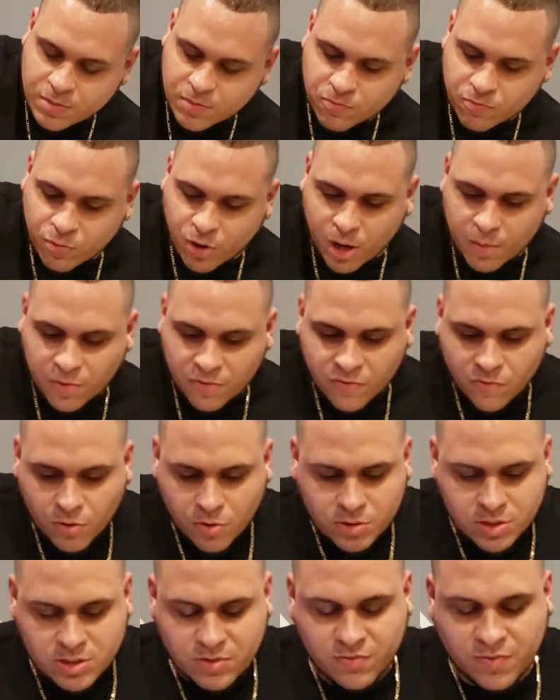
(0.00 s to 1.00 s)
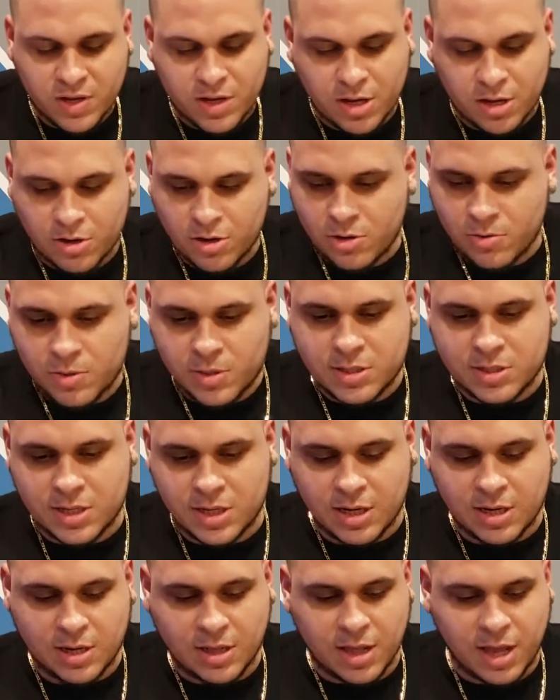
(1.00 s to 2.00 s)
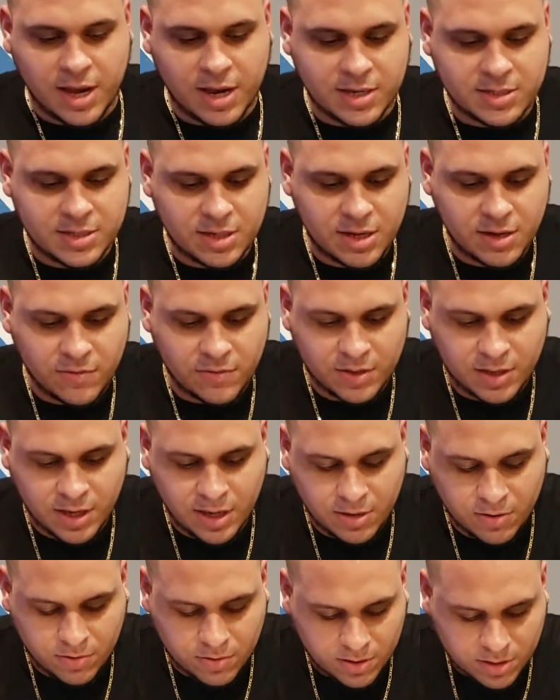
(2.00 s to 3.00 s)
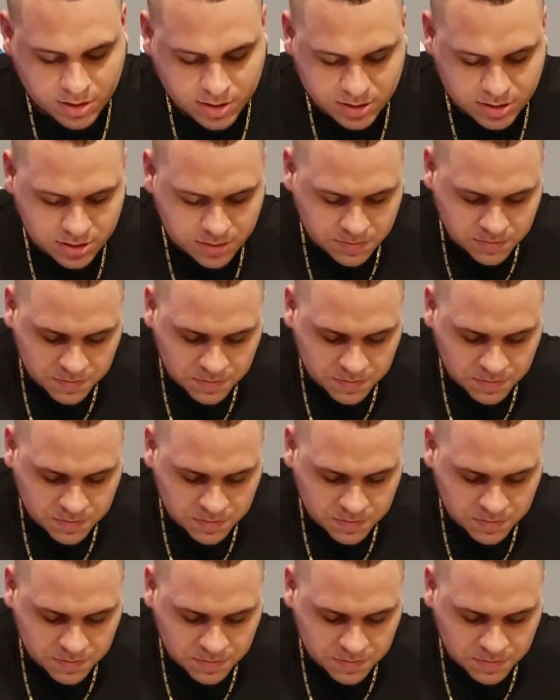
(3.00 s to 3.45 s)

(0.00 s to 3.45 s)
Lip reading: Right before this video, you would have seen glass and everything on this.